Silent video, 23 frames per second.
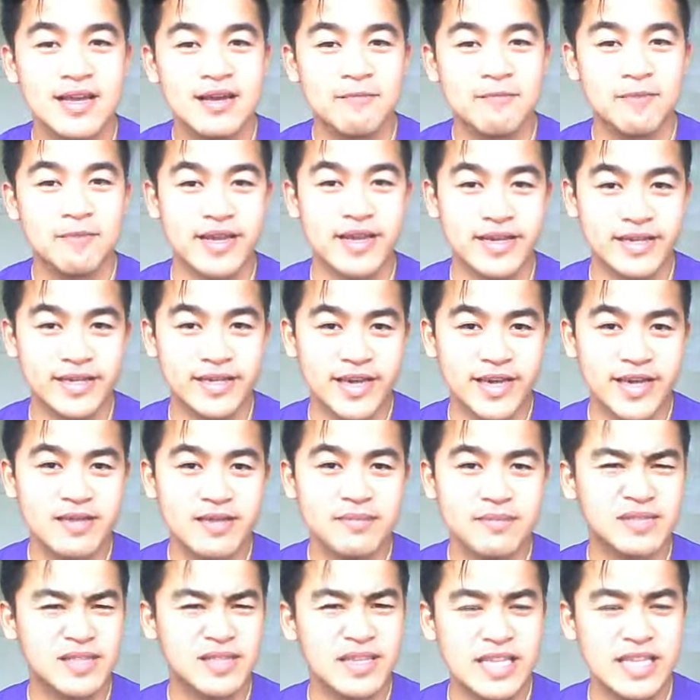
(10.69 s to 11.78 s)
play
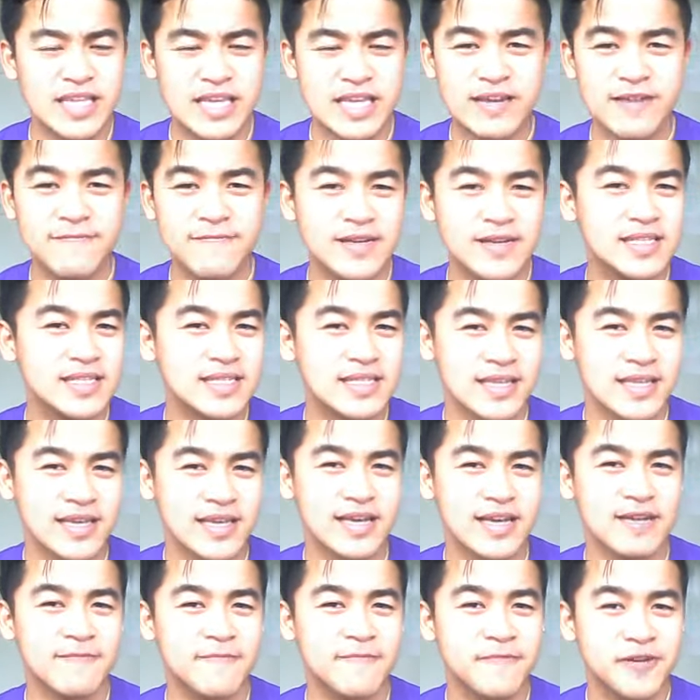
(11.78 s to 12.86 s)
games, and even
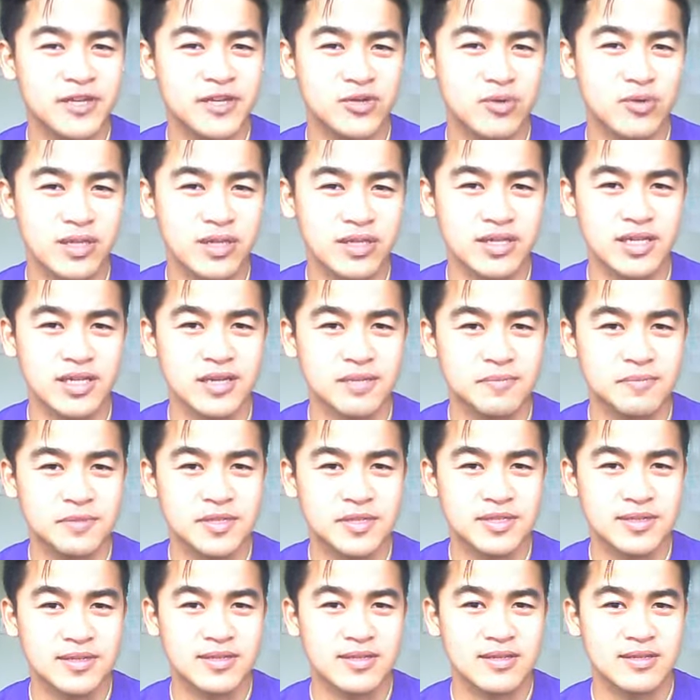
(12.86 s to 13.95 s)
send virtual
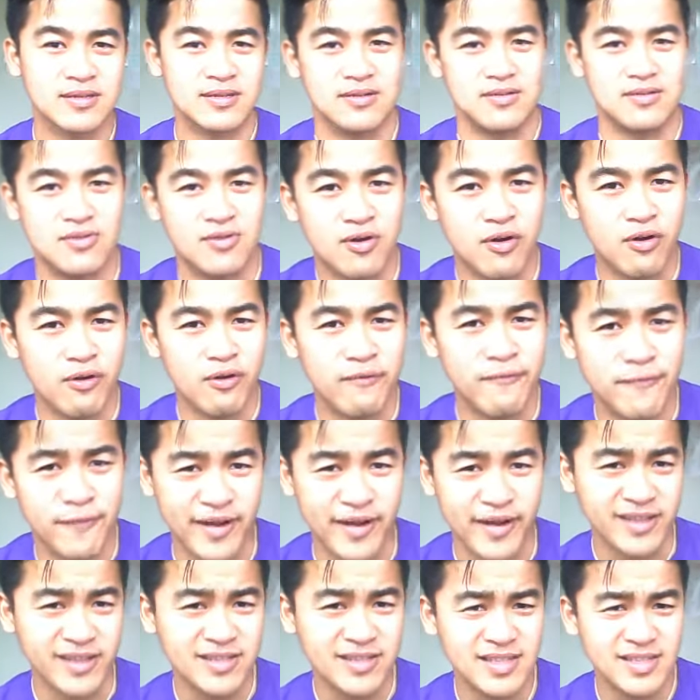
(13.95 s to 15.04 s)
gifts or
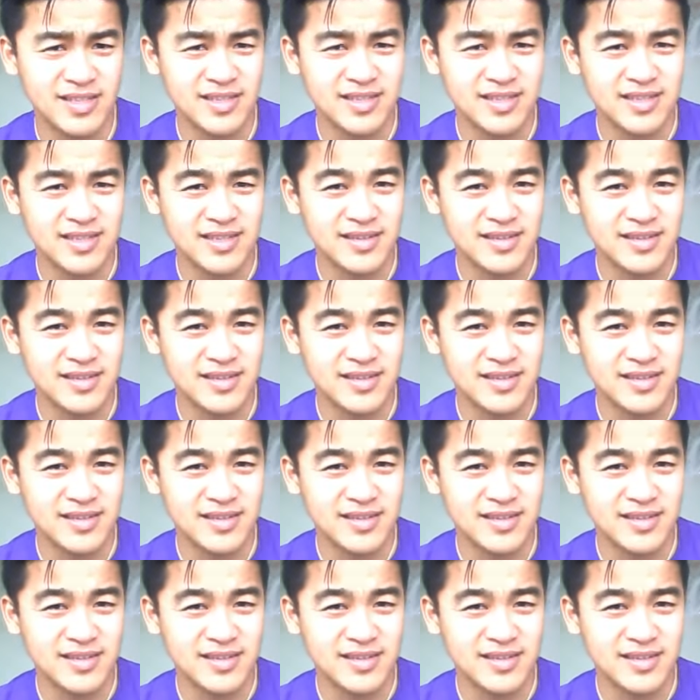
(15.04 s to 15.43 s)
friends.